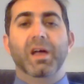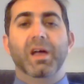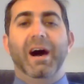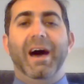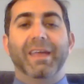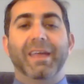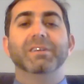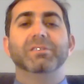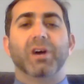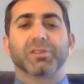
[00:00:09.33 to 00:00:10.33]
Hi,
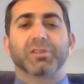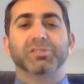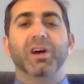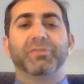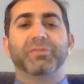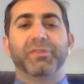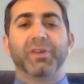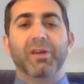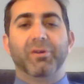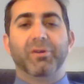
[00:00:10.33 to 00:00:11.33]
Dr. Charles
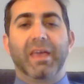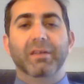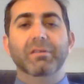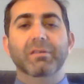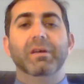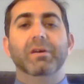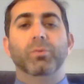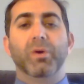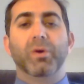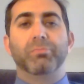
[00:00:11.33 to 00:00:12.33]
Fidler here again
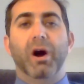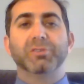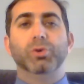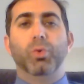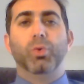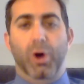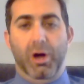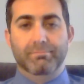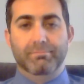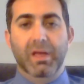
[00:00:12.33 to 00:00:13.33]
with Module
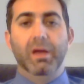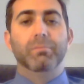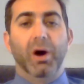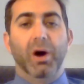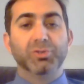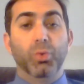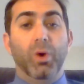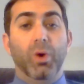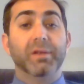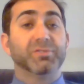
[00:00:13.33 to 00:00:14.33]
1. Module
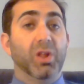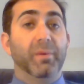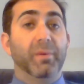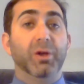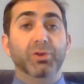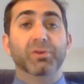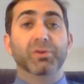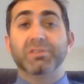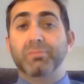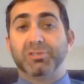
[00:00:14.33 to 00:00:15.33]
1 is all about
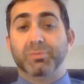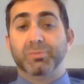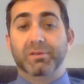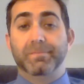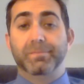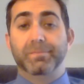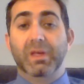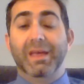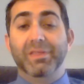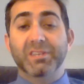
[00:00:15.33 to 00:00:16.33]
units and measurement.
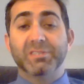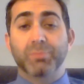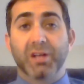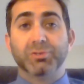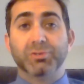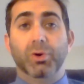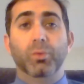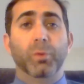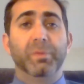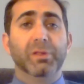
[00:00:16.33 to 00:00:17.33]
In this
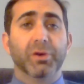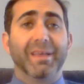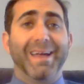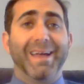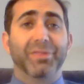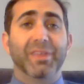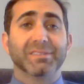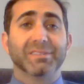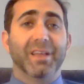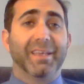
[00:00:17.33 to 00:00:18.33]
module, we'll be looking at
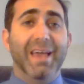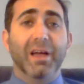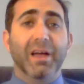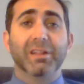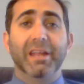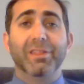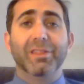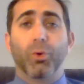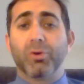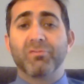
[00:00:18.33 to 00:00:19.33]
things like calculating
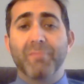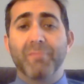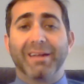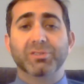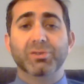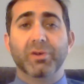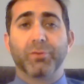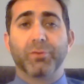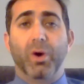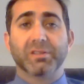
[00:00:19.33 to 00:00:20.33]
the order of magnitude
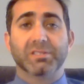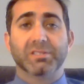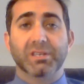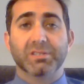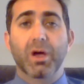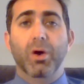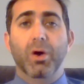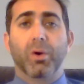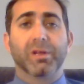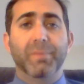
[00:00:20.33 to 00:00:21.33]
of quantities,
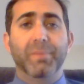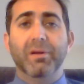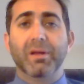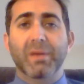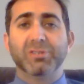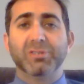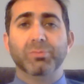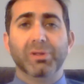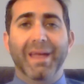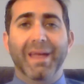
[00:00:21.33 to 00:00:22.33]
or comparing
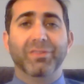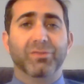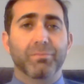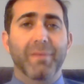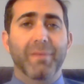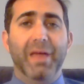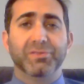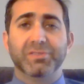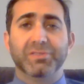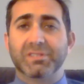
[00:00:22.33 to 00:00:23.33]
measurable lengths,
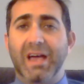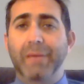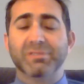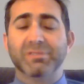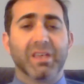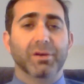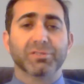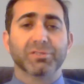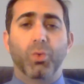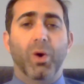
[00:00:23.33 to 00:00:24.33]
masses, and
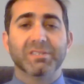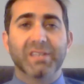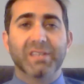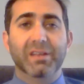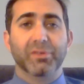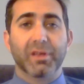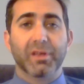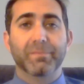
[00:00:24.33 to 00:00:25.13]
timescales quantitatively.